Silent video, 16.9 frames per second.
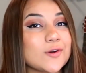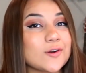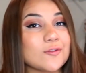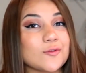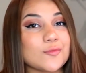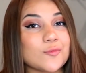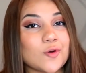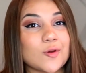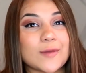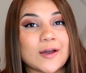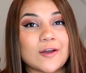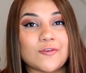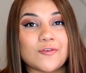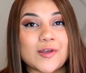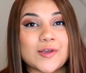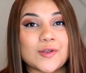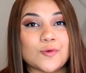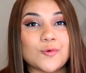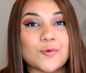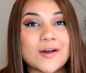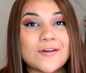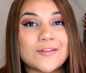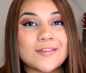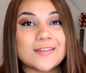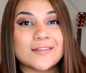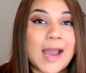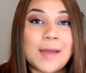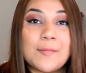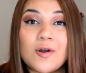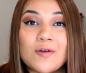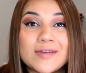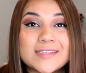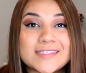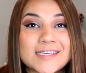to learn more about growing your wealth. I'm
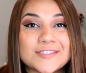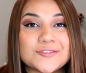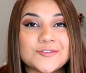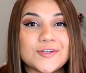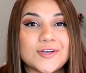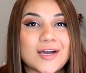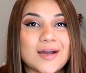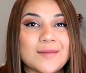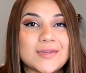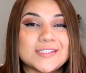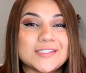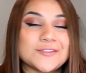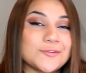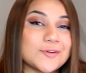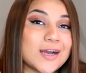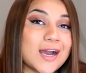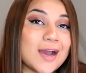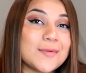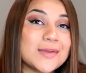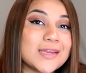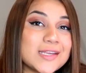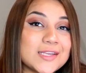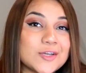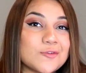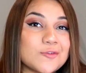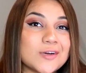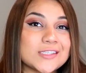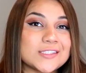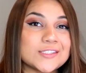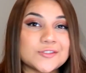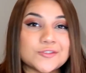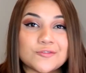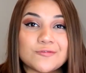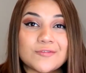always answering comments, so comment any
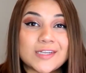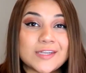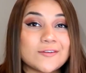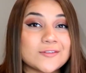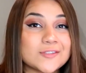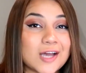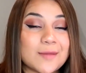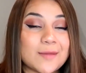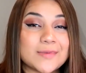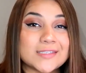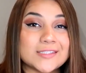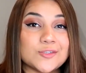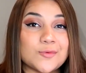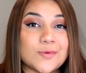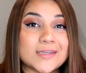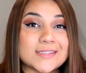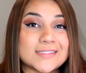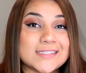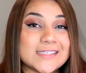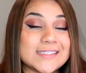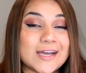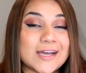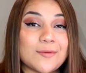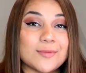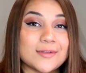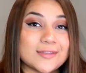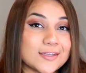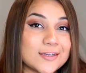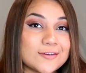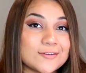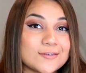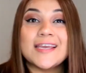questions or video topics you want to see down below.